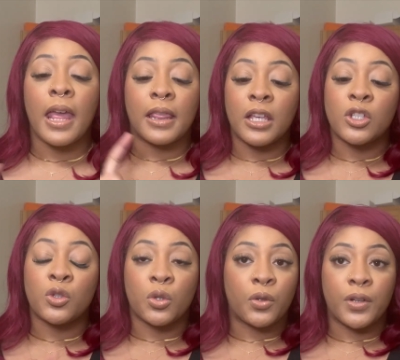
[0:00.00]
This
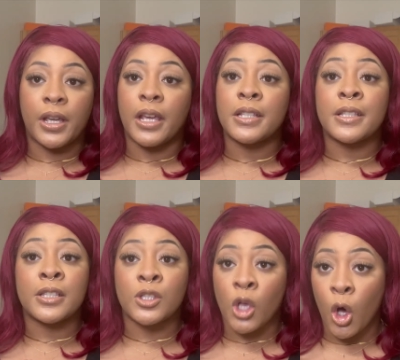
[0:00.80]
jewelry is
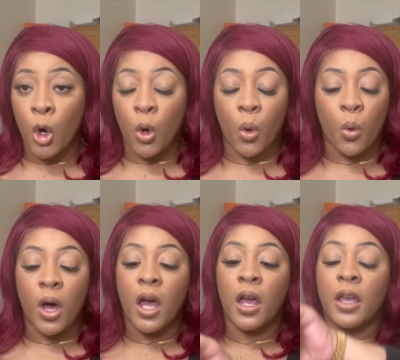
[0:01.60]
so
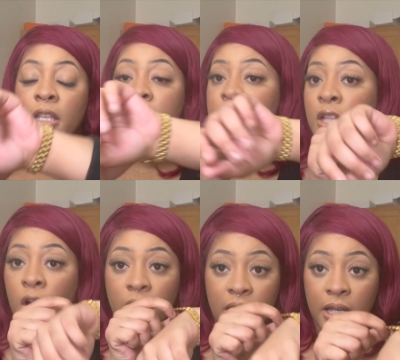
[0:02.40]

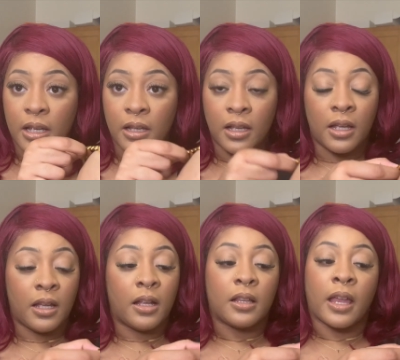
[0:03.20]
sturdy.
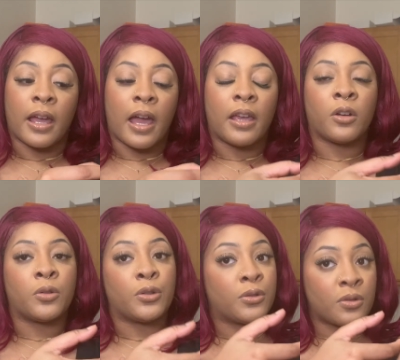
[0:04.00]
Like, I ain't gonna
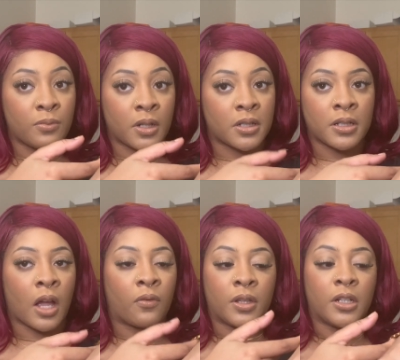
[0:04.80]
do too much because I
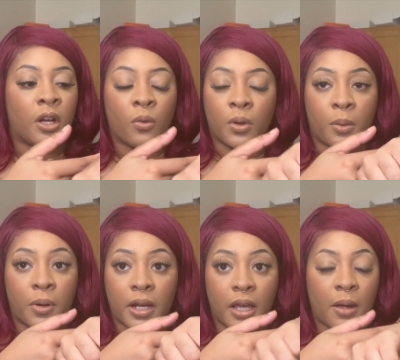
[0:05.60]
really don't want to
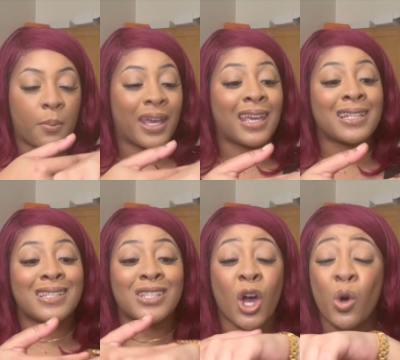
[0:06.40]
break it, but it's
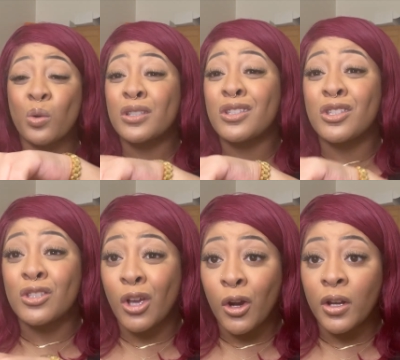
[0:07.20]
so
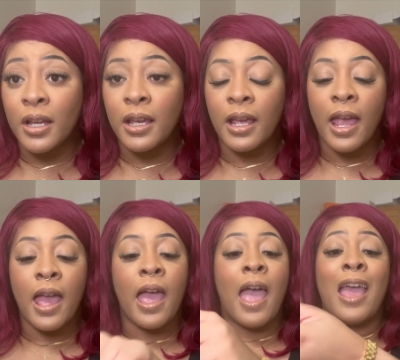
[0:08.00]
sturdy.
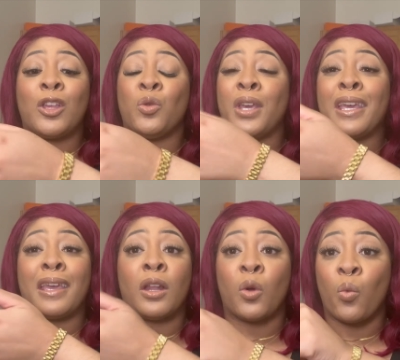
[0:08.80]
You can
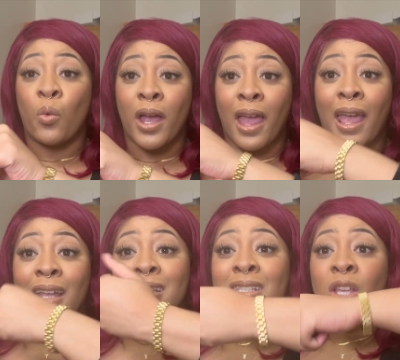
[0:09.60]
get it wet.
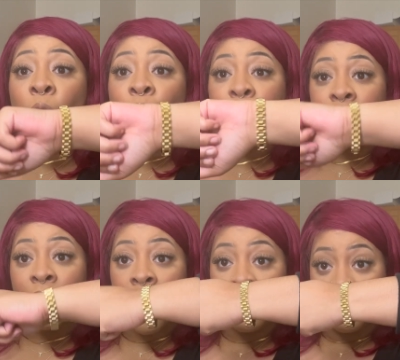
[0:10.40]
It's so
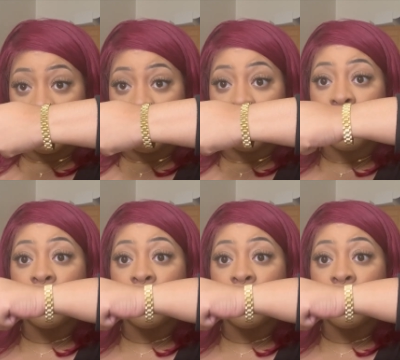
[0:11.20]
shiny.